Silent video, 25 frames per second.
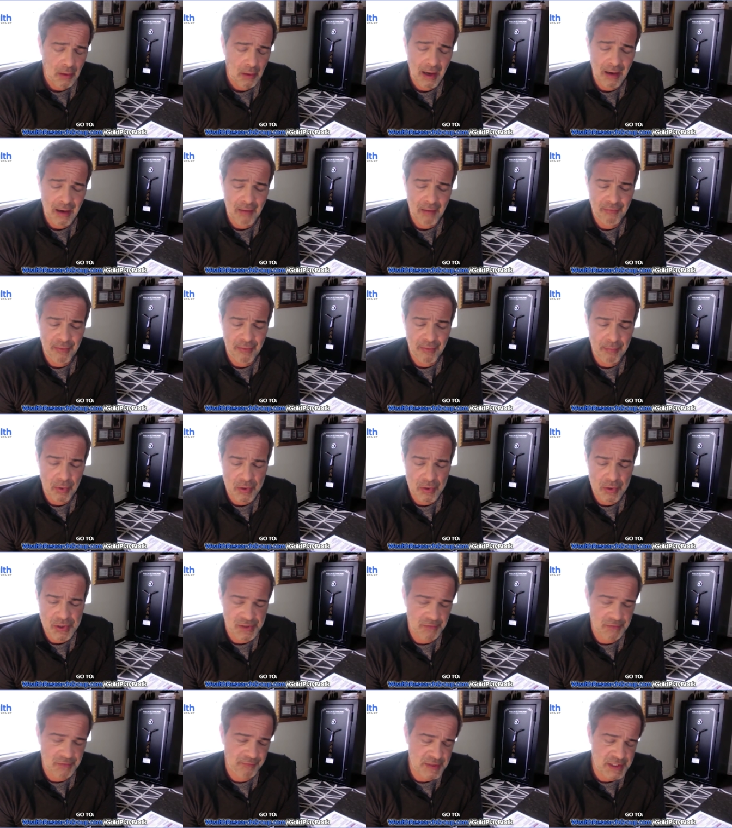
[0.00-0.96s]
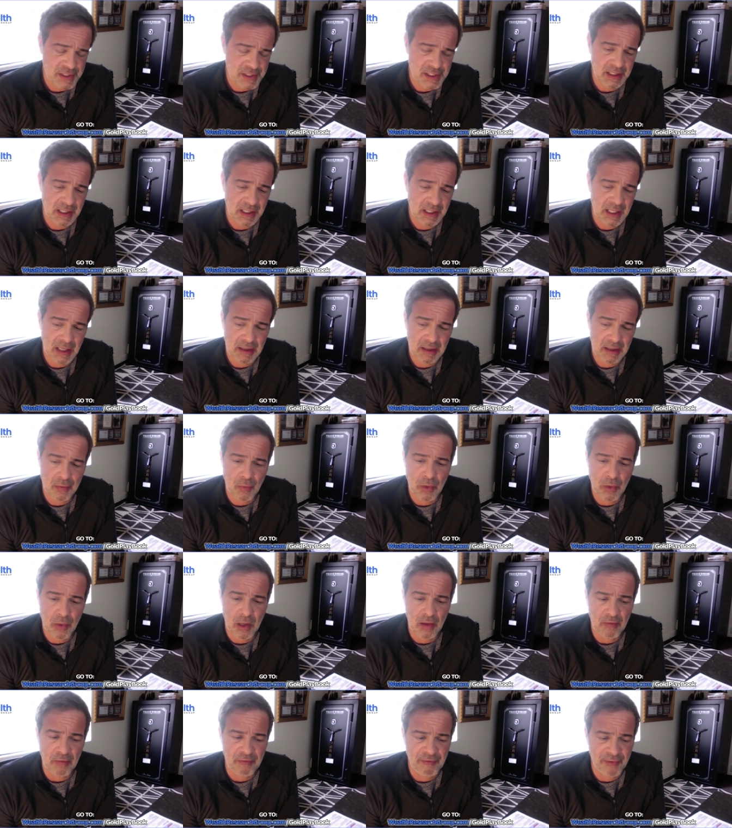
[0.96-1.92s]
you have the most
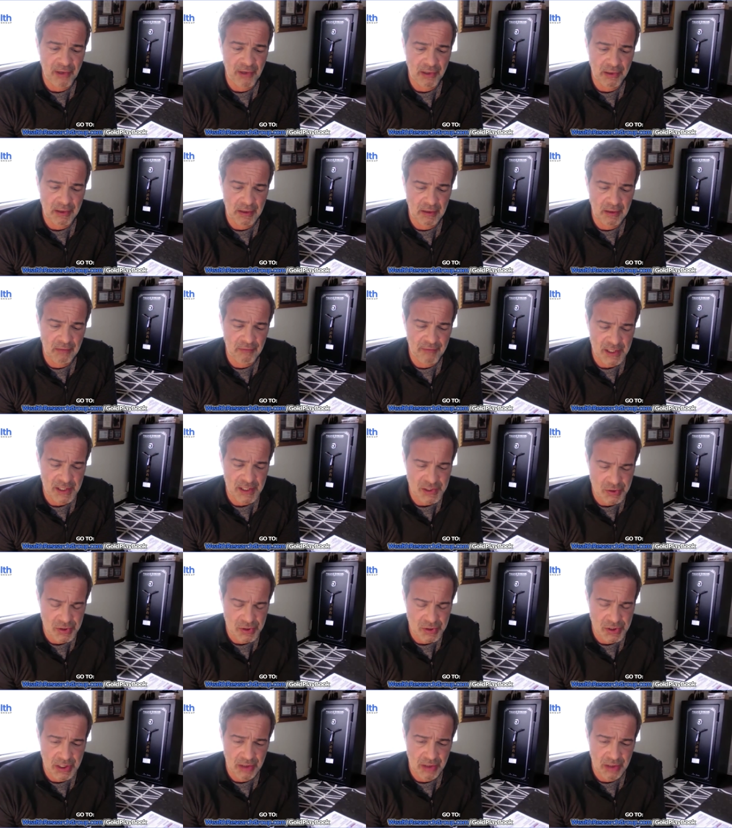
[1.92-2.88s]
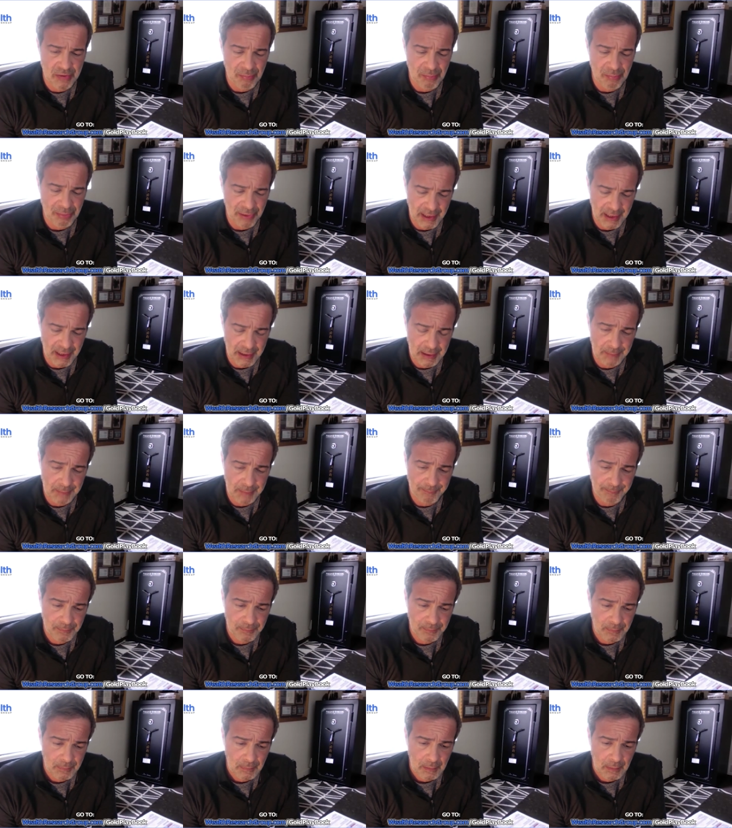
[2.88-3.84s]
sophisticated, well-funded investors on the
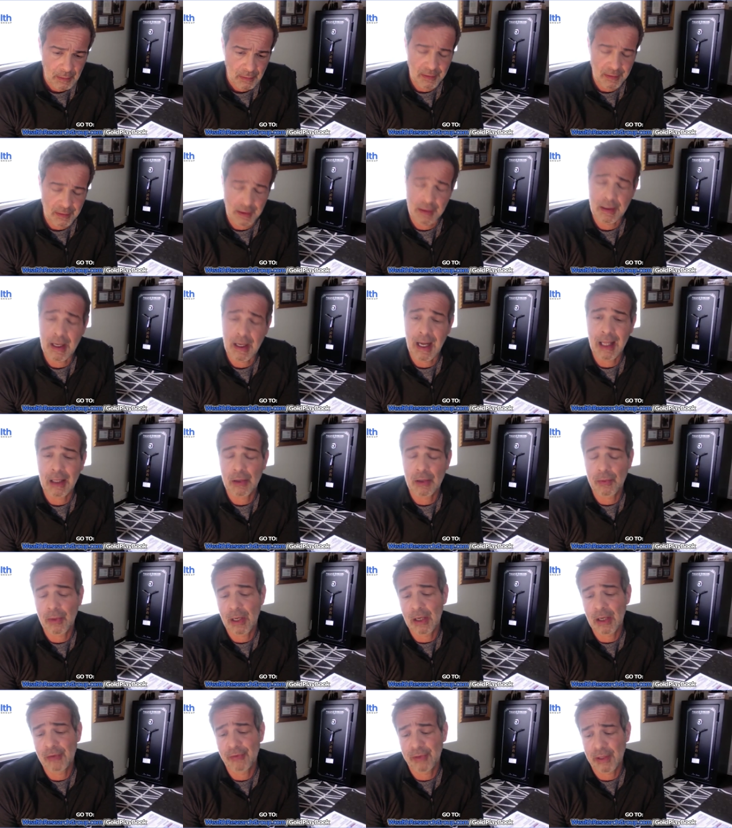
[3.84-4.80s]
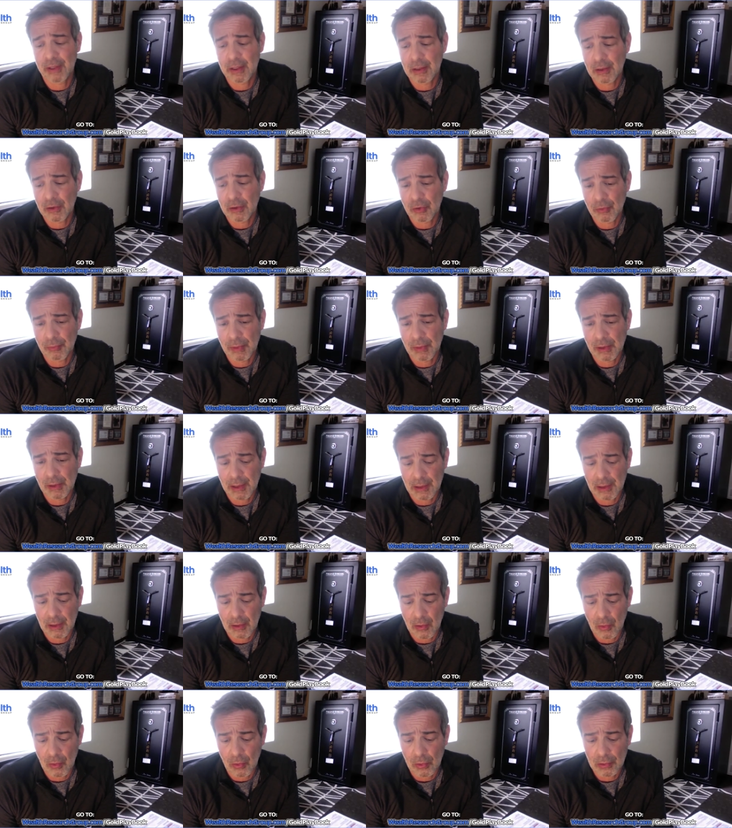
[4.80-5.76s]
planet de-dollarizing and
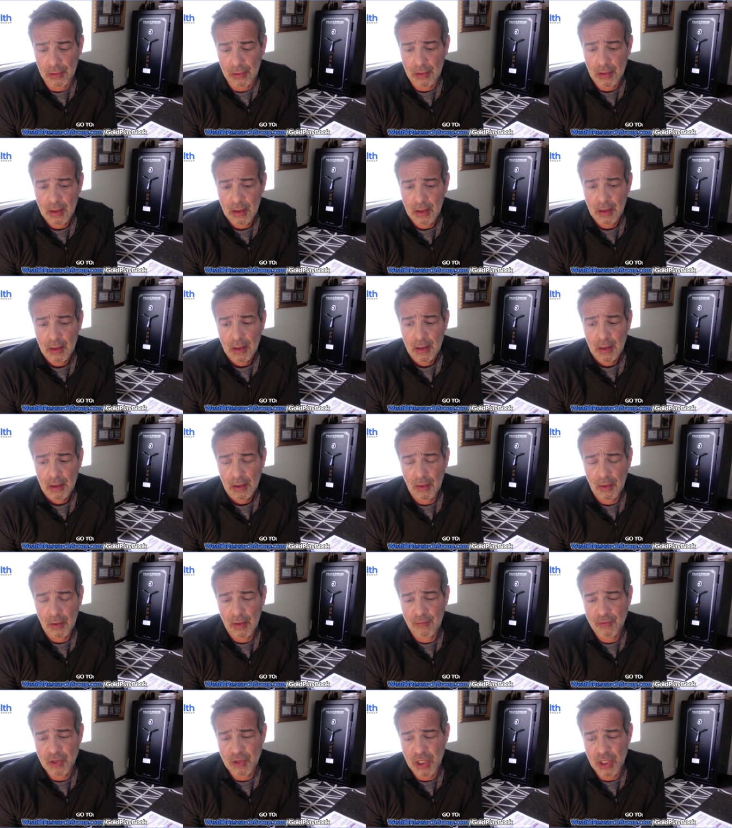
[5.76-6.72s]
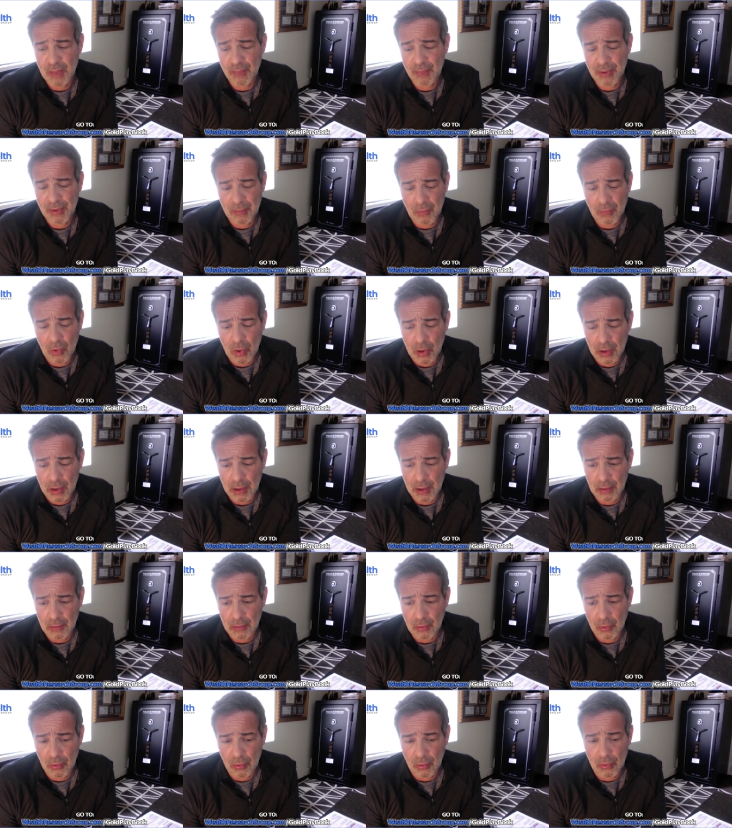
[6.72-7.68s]
accumulating gold. You have JP
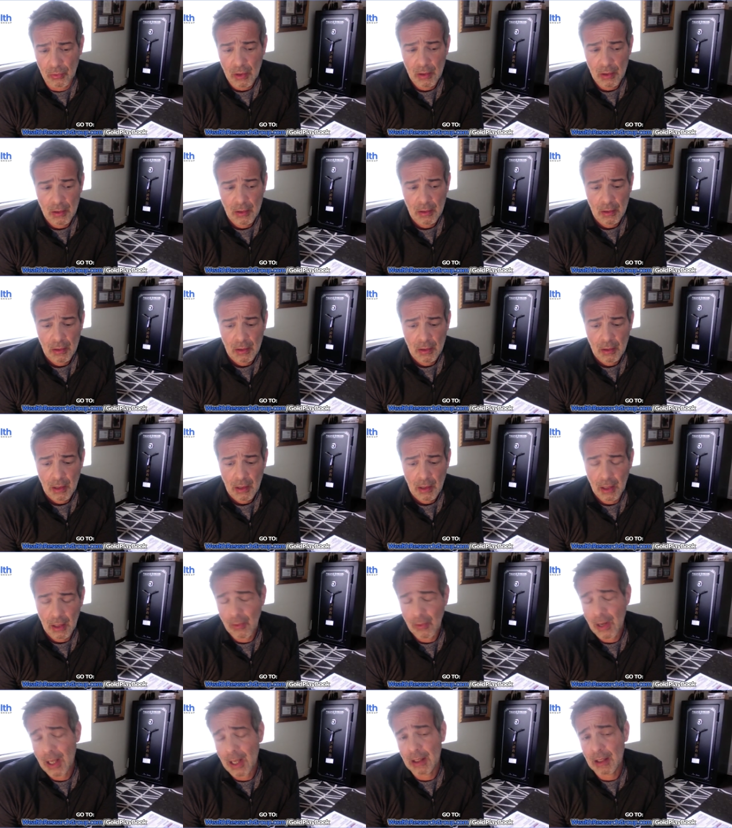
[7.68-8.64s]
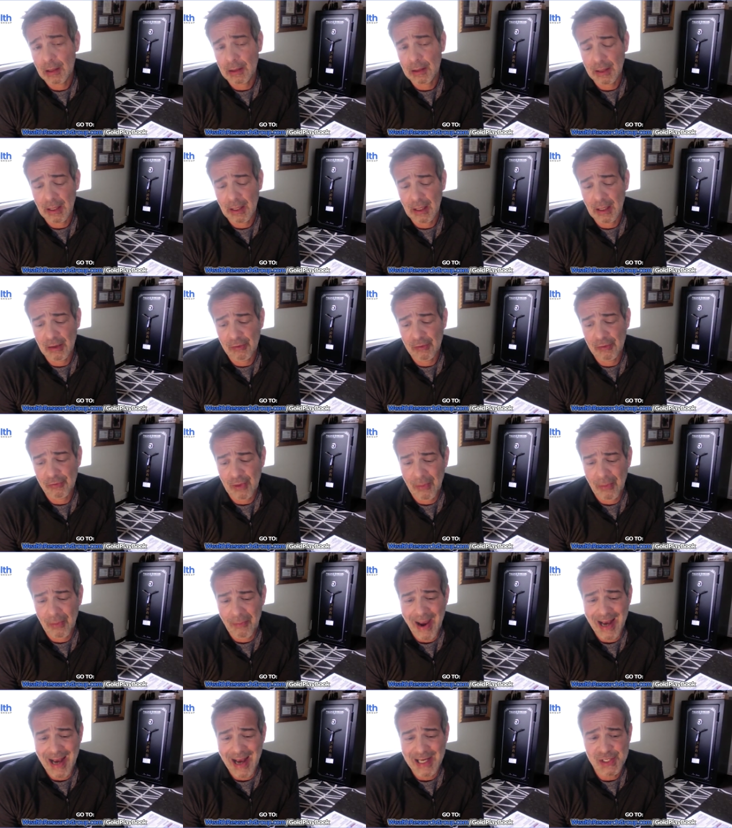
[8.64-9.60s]
Morgan, who ironically
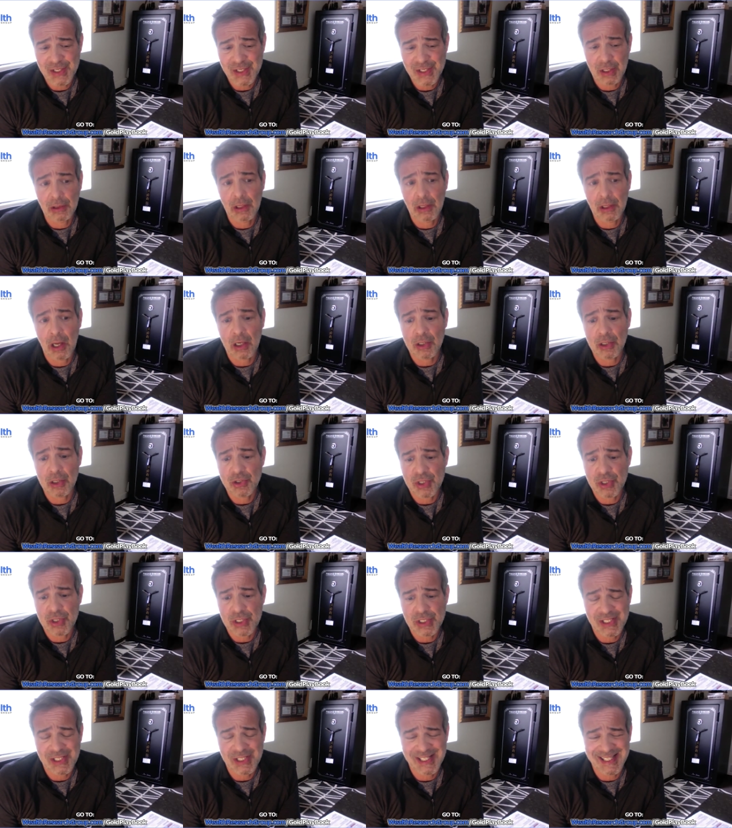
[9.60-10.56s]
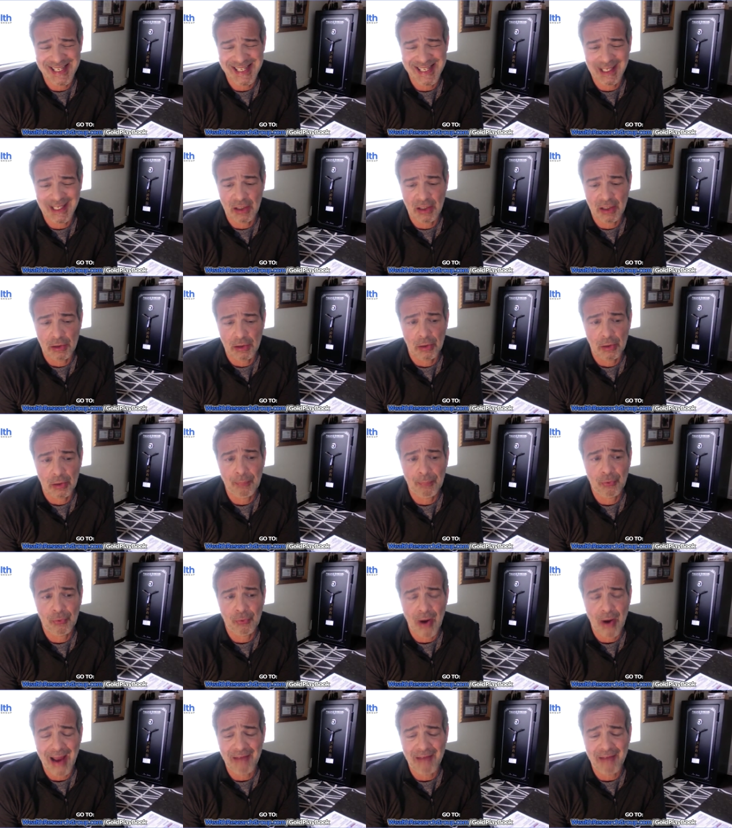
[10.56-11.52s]
has amassed the largest
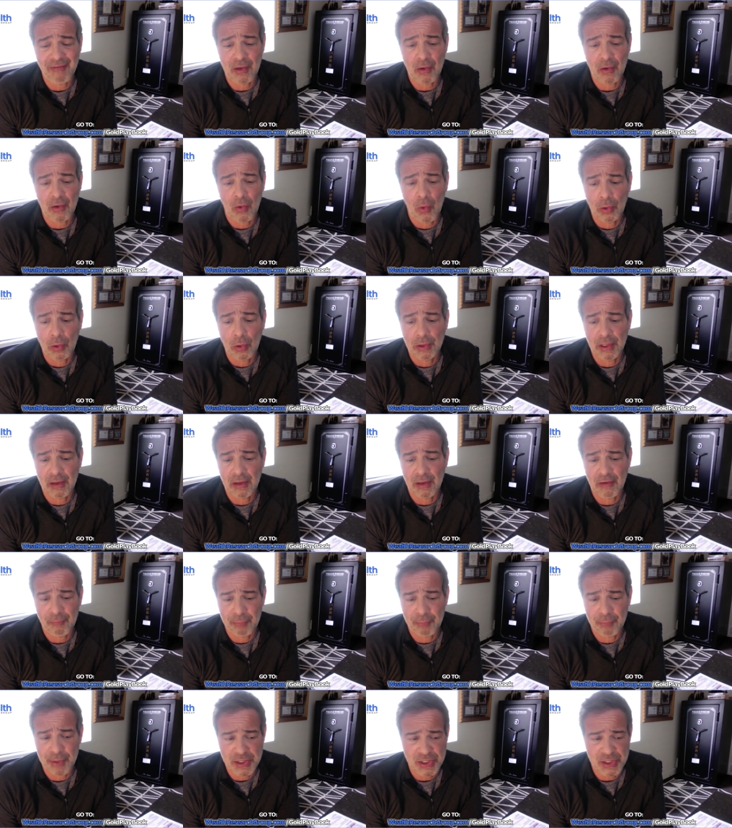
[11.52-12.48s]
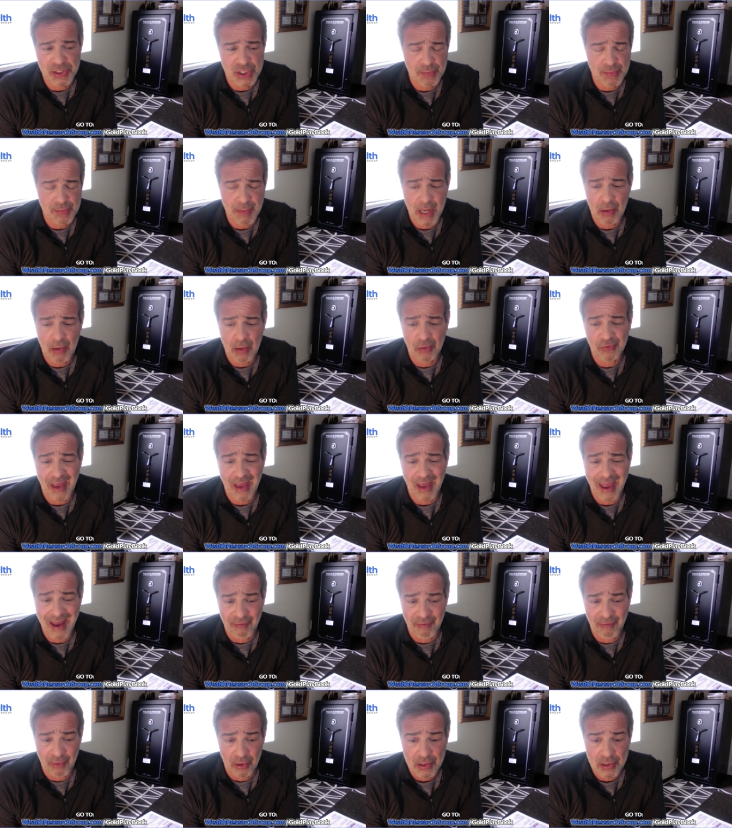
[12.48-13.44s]
singular private holding of precious
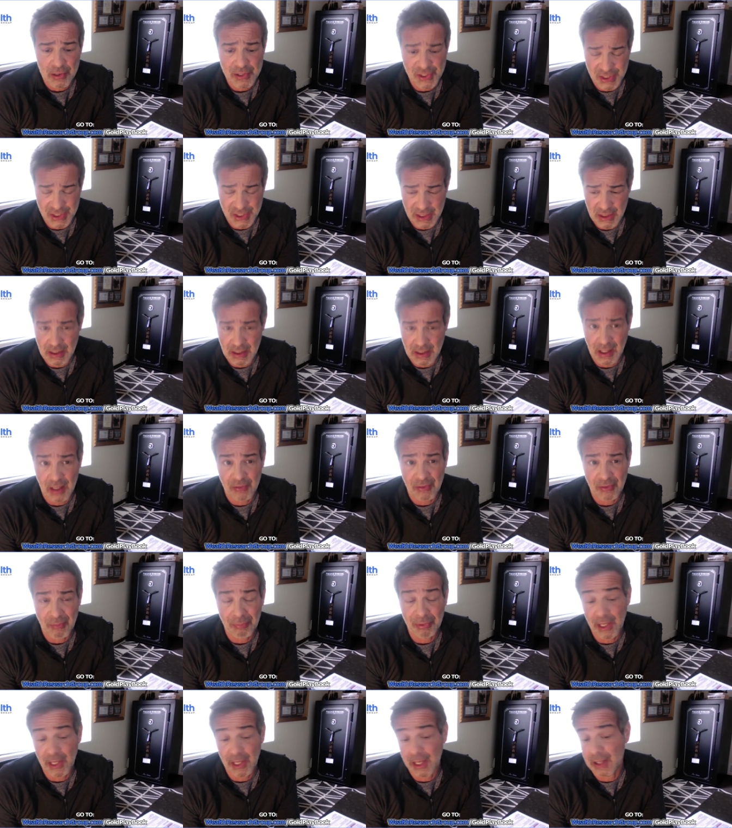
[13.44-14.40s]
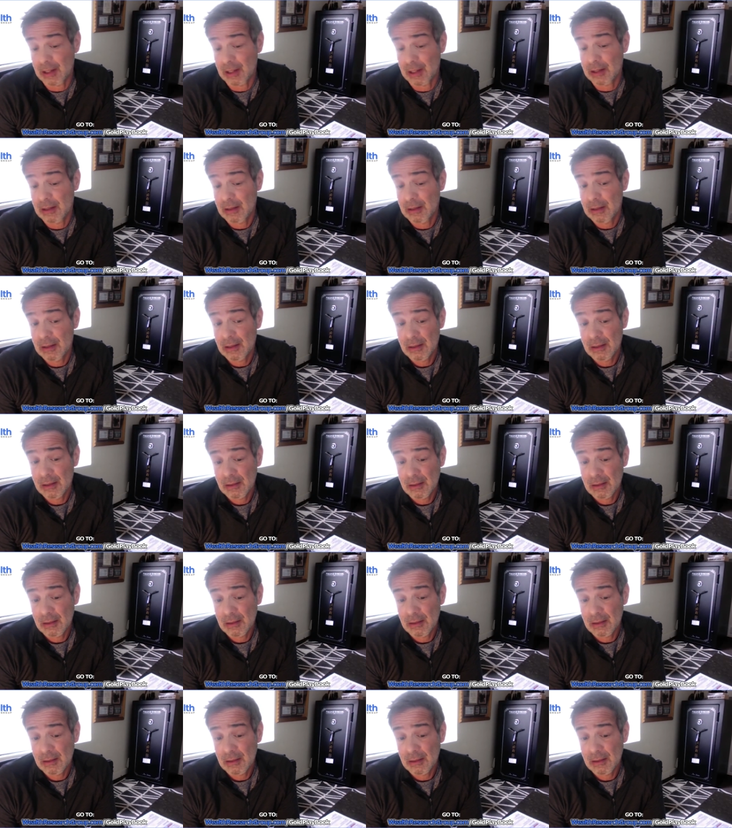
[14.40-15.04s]
metals ever seen on the planet,